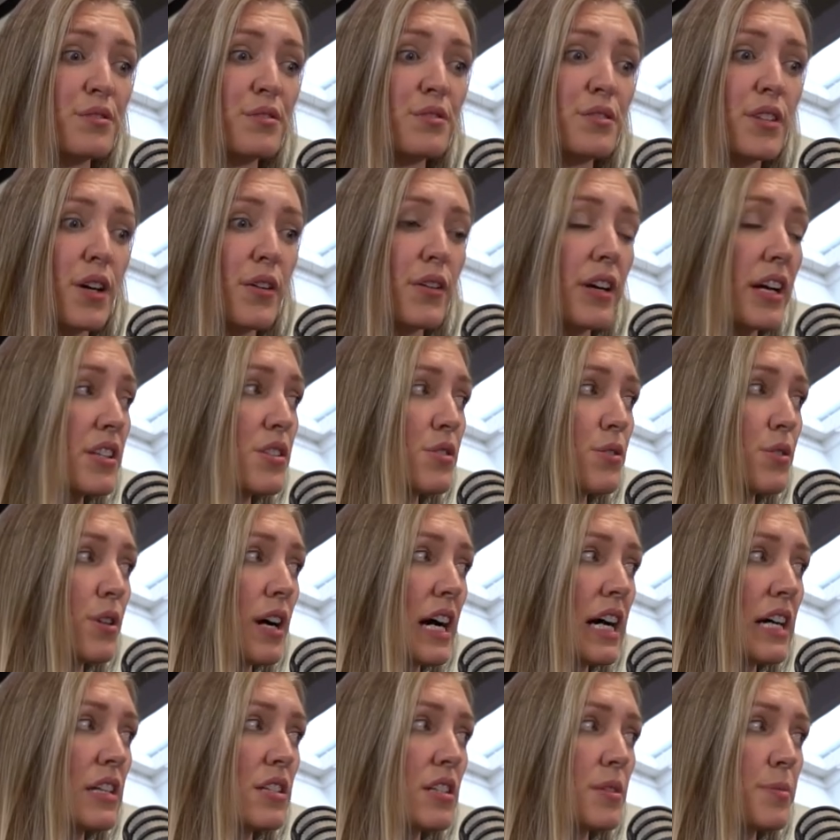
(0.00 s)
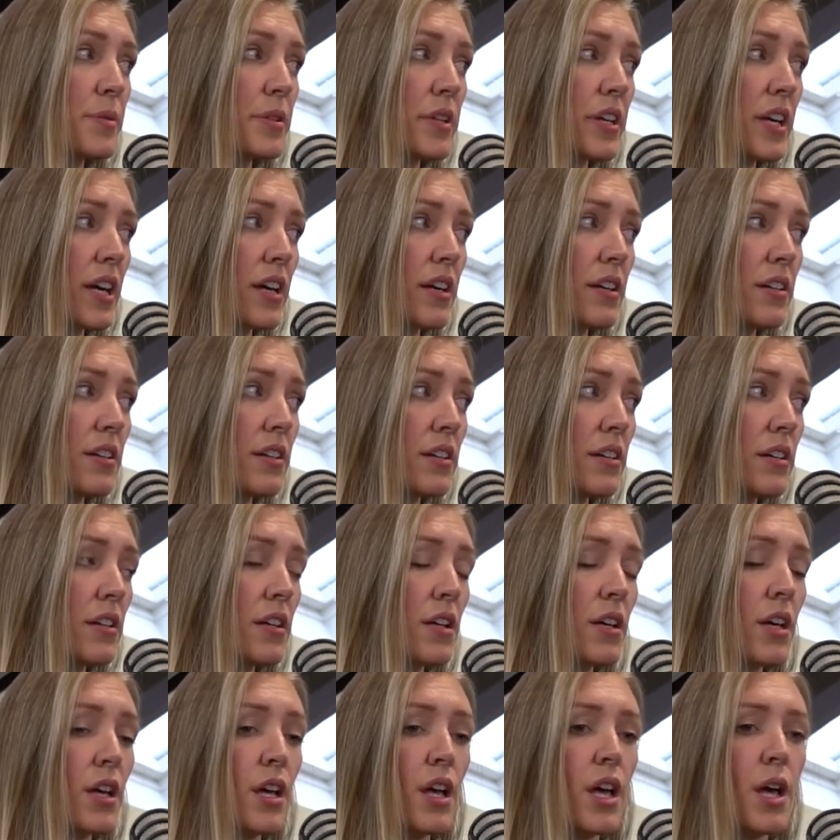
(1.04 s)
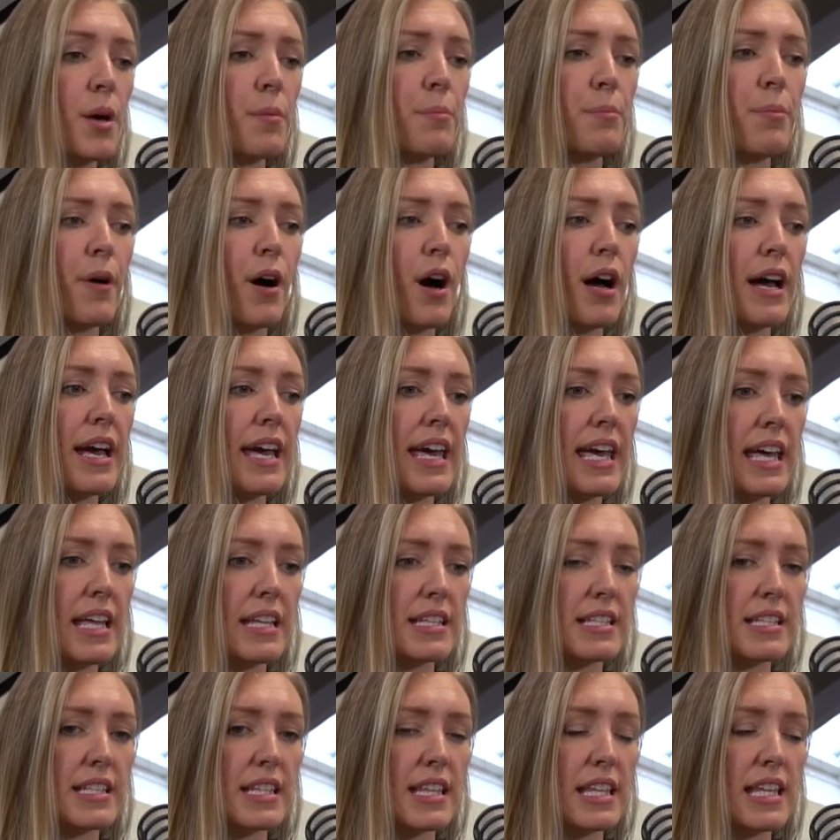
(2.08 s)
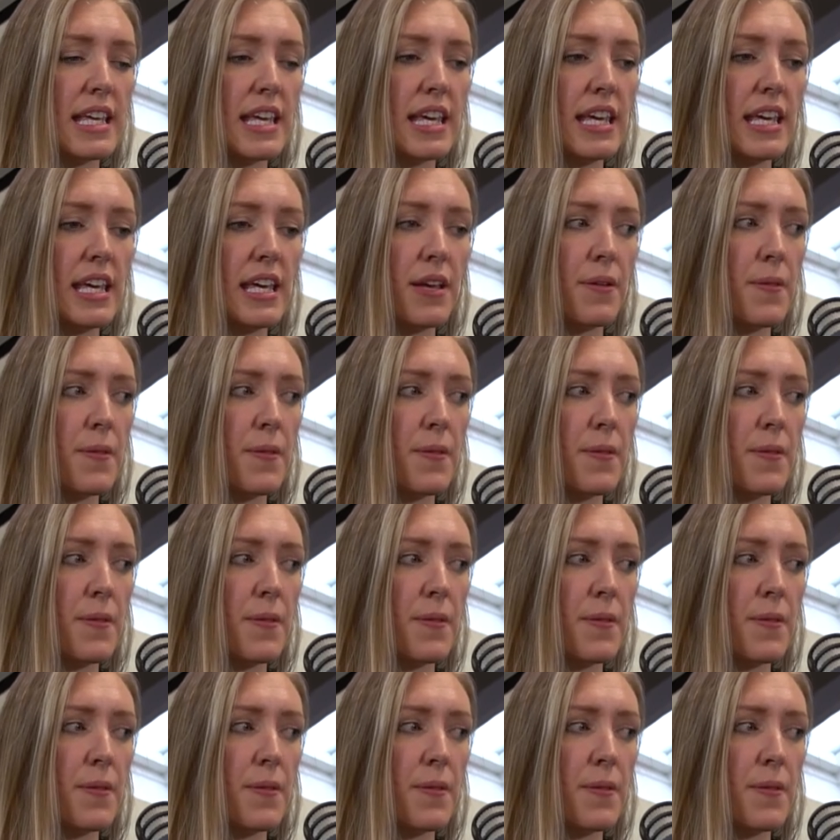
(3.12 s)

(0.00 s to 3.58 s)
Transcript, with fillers: don't get taught how to communicate, but it's the so, so